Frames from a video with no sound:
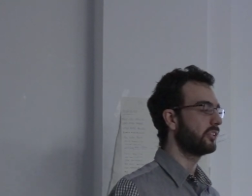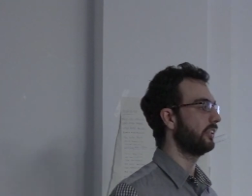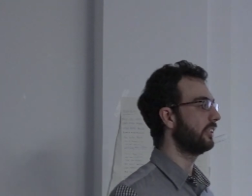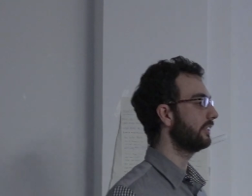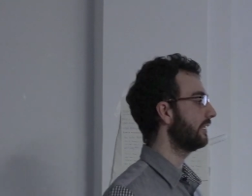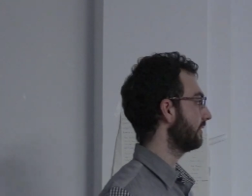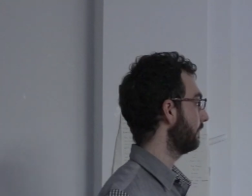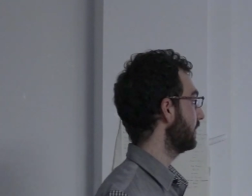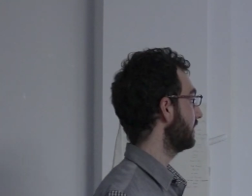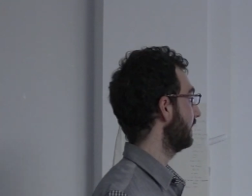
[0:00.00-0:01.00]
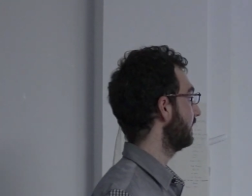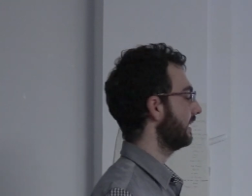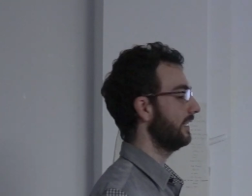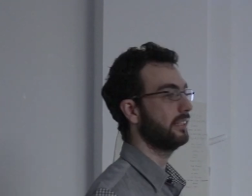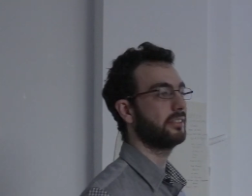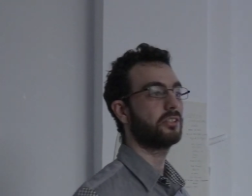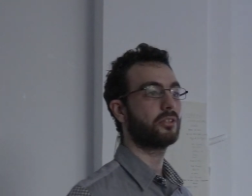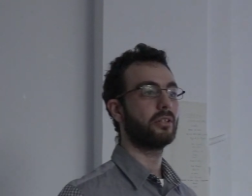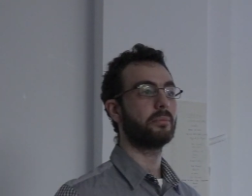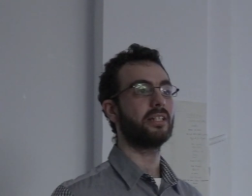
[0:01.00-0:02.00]
So the artificial intelligence
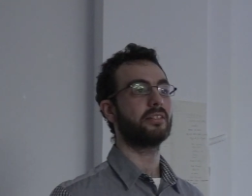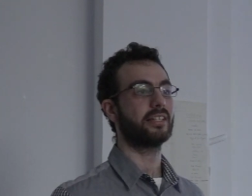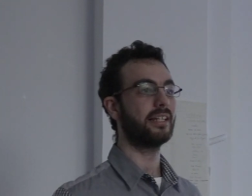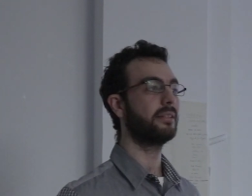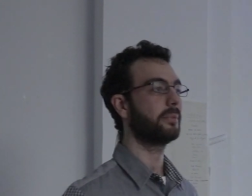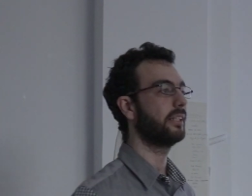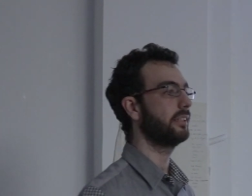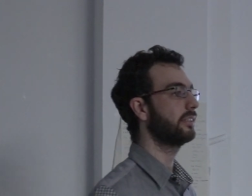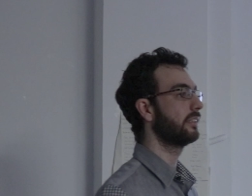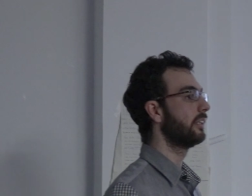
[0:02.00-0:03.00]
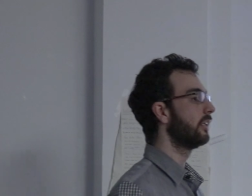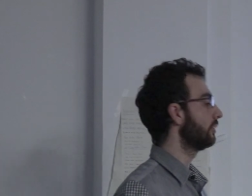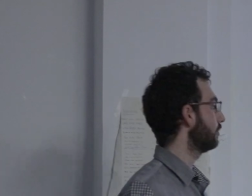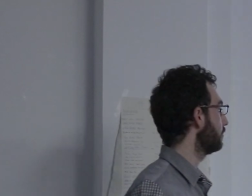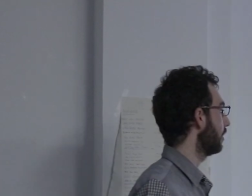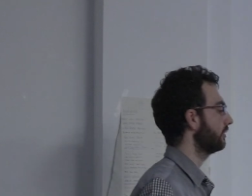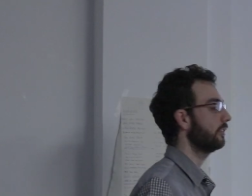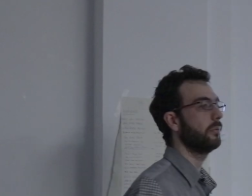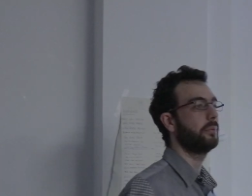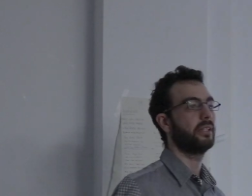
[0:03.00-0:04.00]
is going to be incentivized to
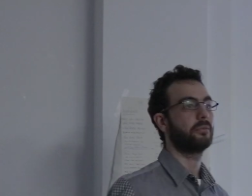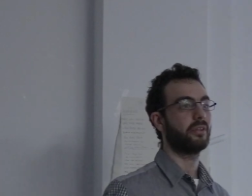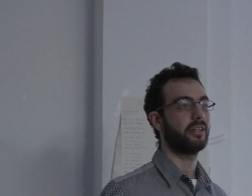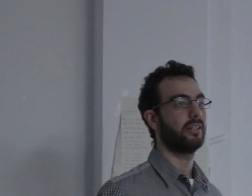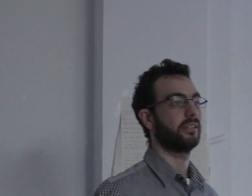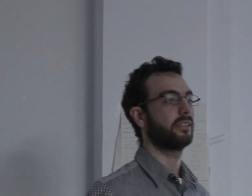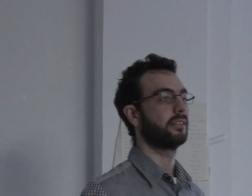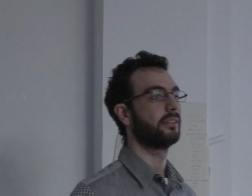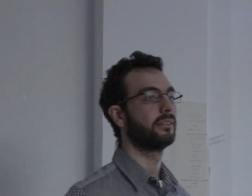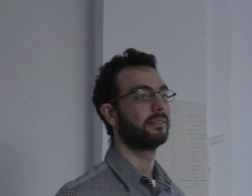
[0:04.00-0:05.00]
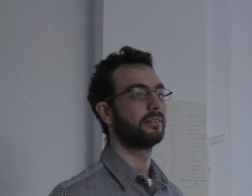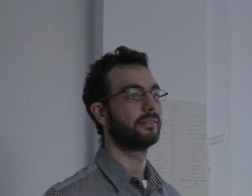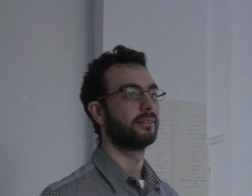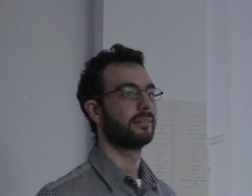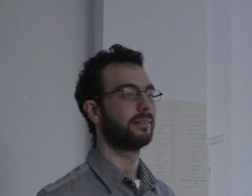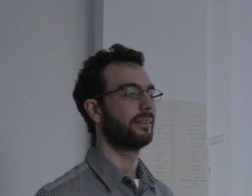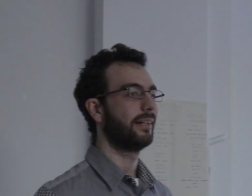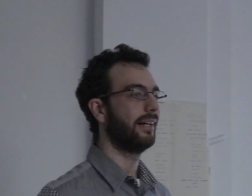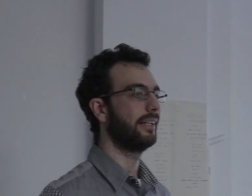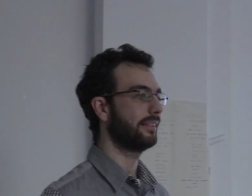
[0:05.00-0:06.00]
not cooperate with us.
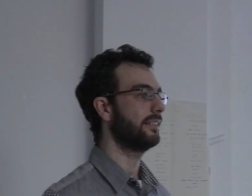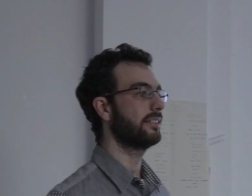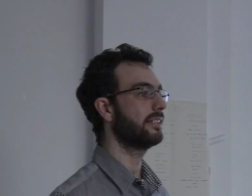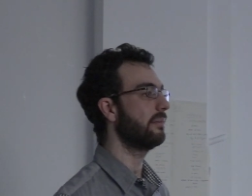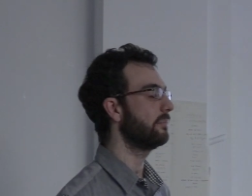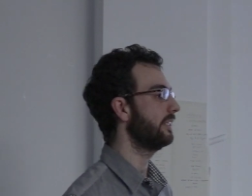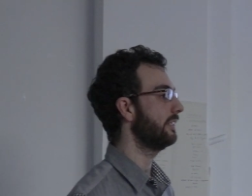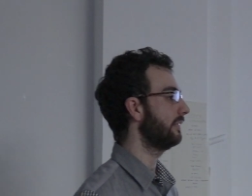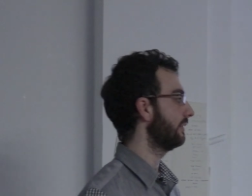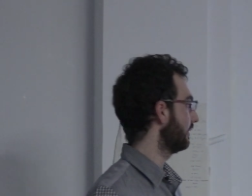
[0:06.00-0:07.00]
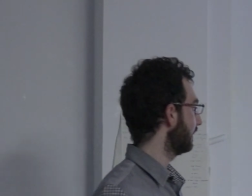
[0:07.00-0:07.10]
Like this can be